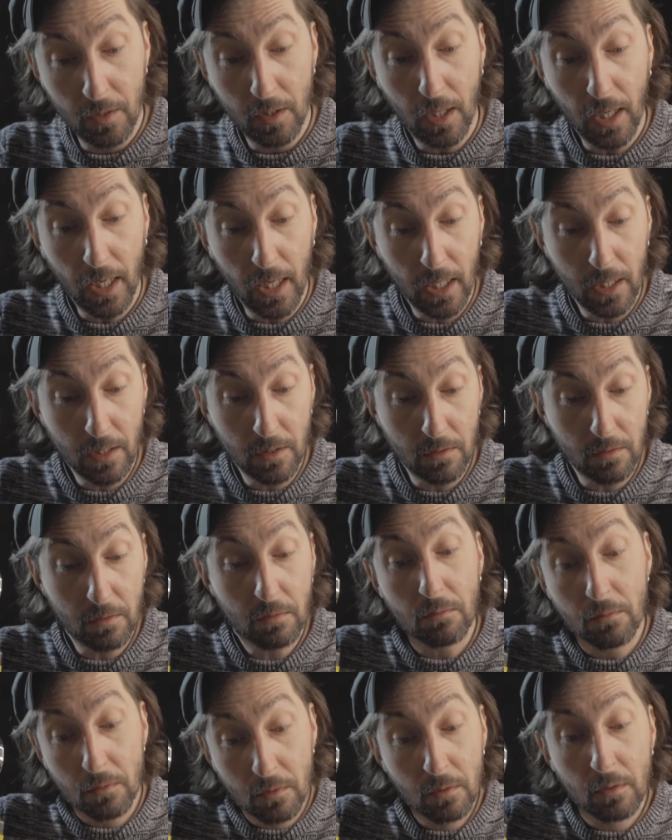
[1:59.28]
and
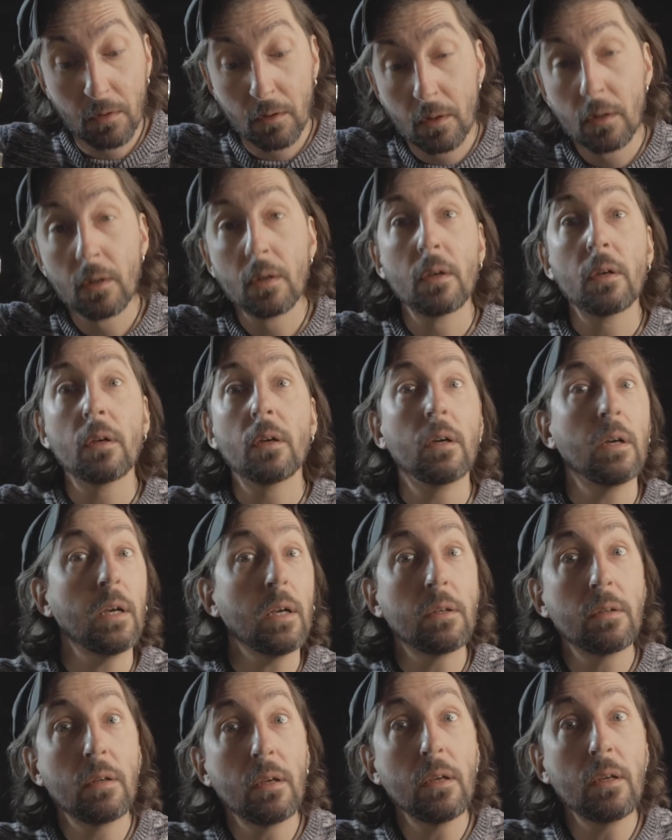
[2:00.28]

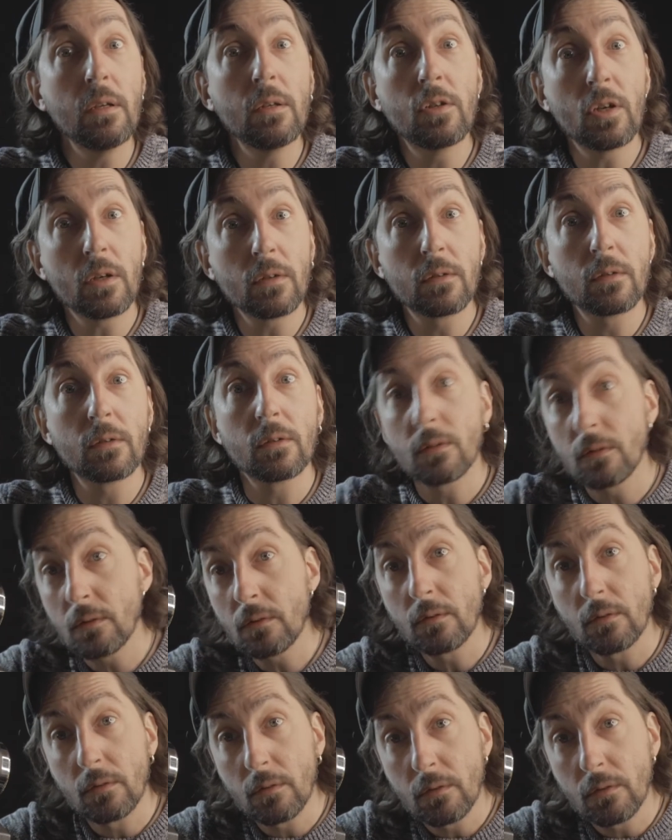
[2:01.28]
had he just